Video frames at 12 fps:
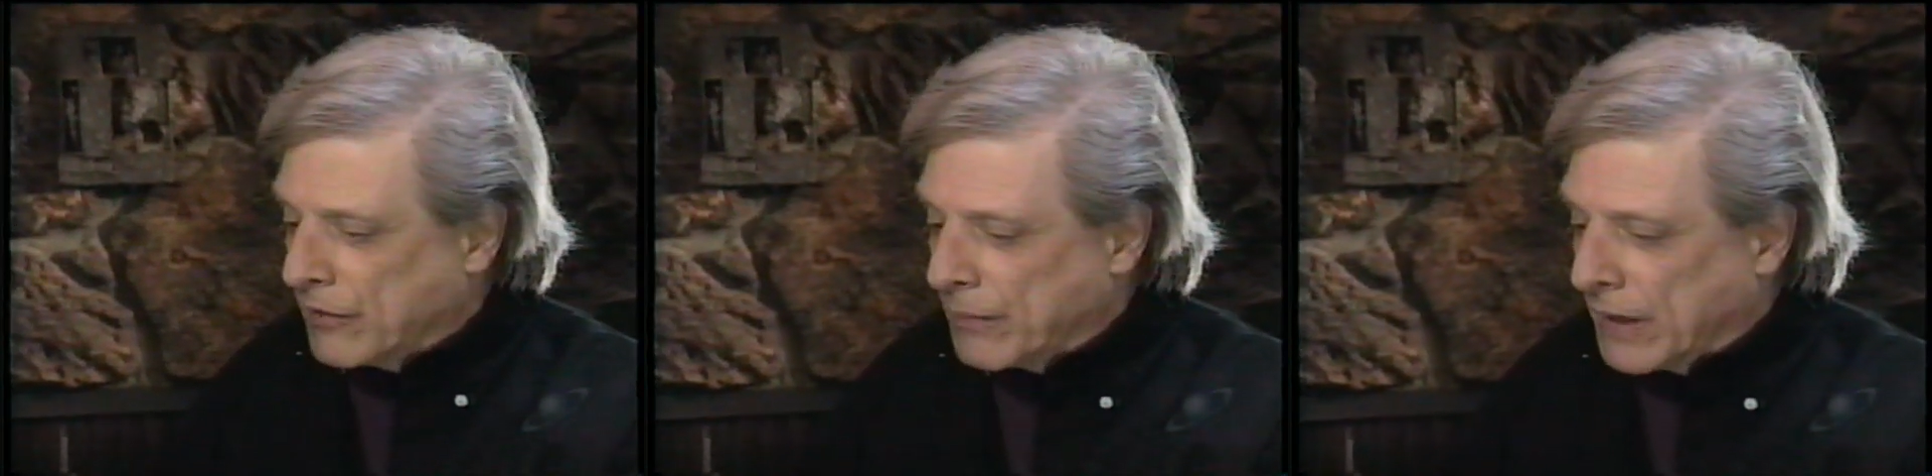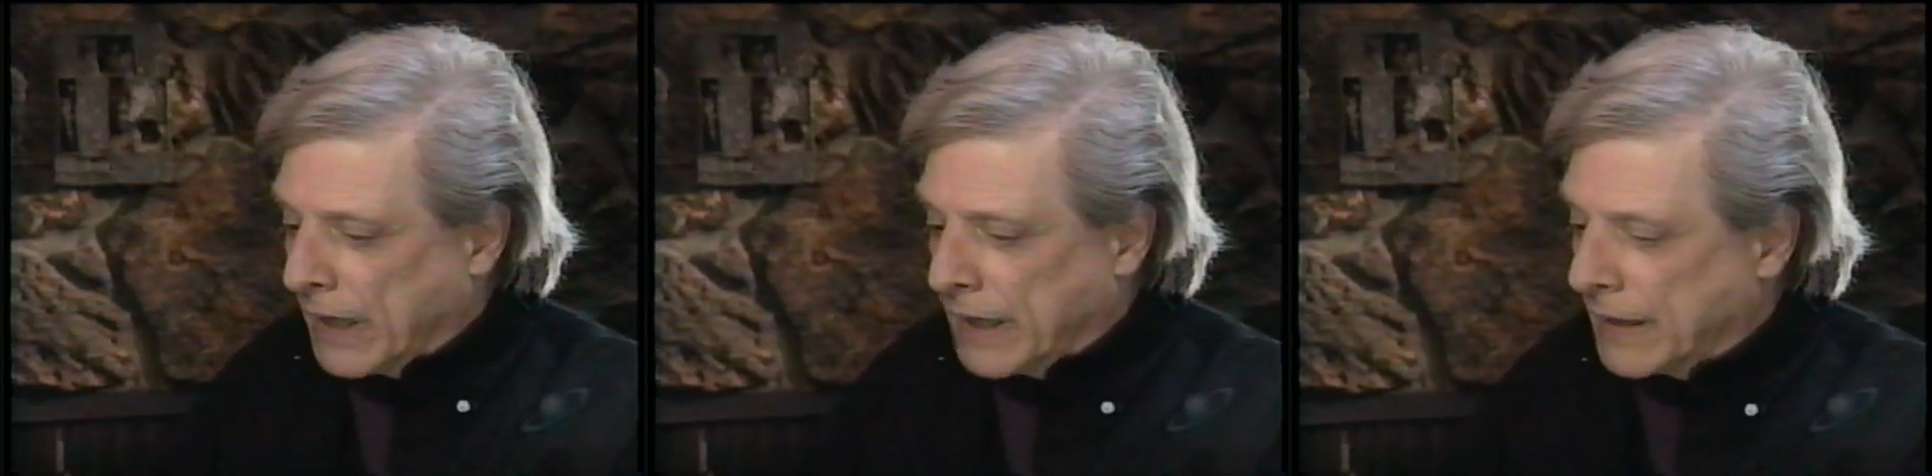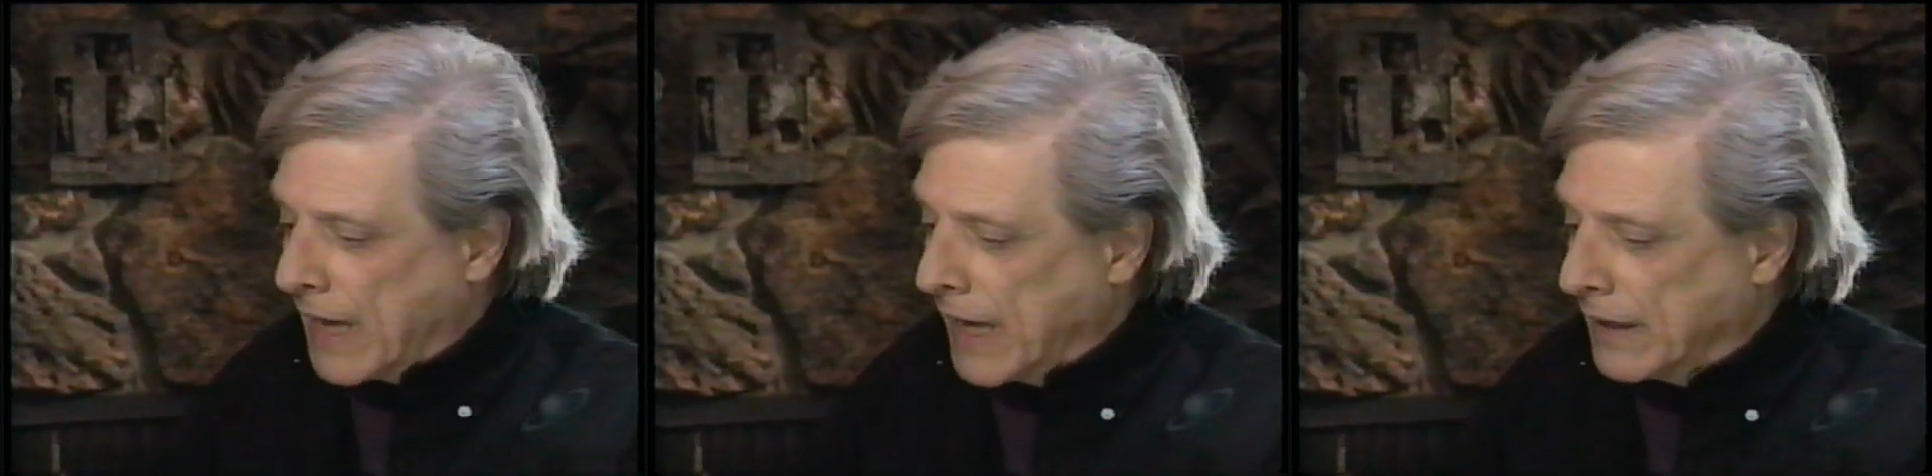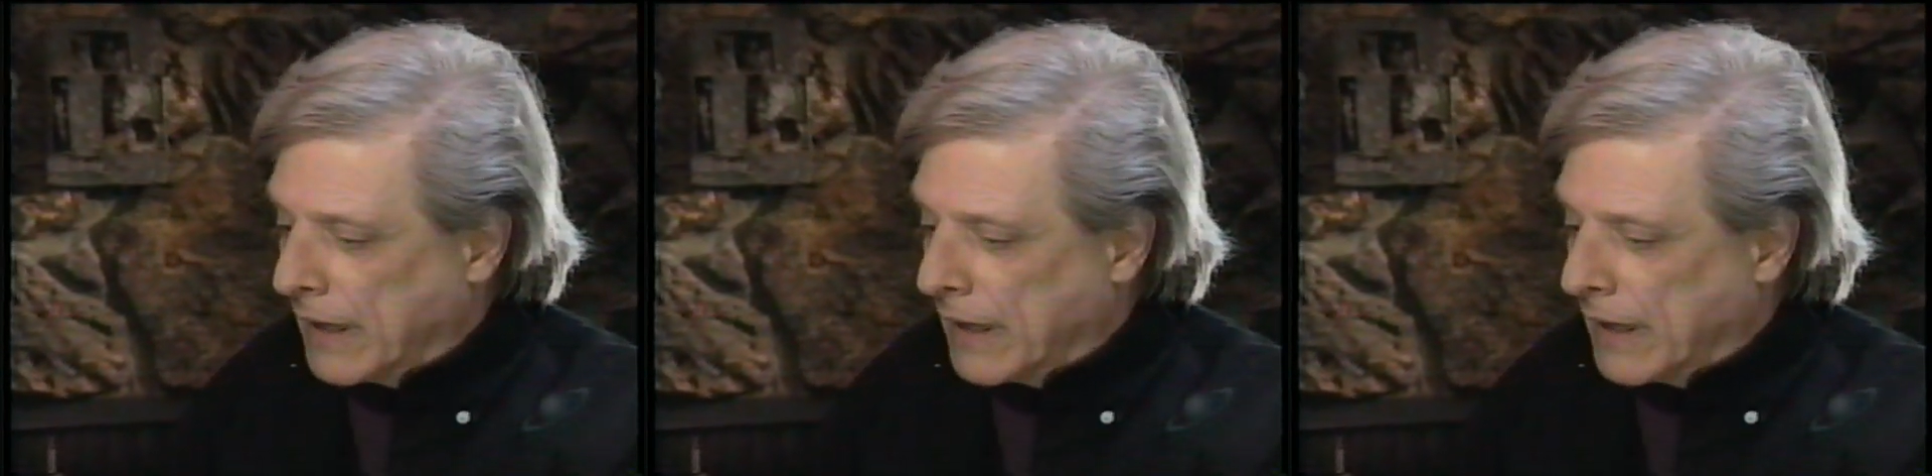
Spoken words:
something like that.